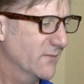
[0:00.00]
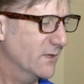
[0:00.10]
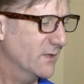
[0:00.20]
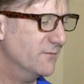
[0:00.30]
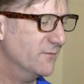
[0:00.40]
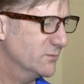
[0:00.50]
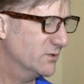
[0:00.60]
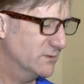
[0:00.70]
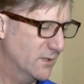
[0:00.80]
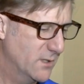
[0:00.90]

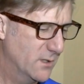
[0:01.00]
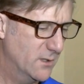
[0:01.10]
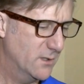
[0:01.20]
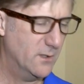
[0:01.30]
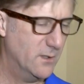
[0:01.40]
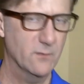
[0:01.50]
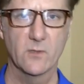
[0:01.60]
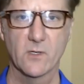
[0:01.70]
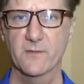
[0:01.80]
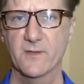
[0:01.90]
comfortable are
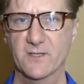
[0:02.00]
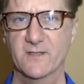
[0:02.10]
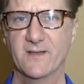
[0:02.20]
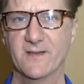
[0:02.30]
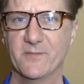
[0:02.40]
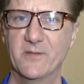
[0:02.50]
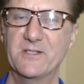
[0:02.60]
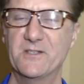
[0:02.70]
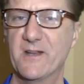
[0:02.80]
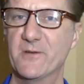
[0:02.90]
worth it, just because
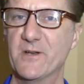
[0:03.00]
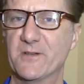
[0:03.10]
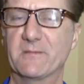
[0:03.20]
you never know.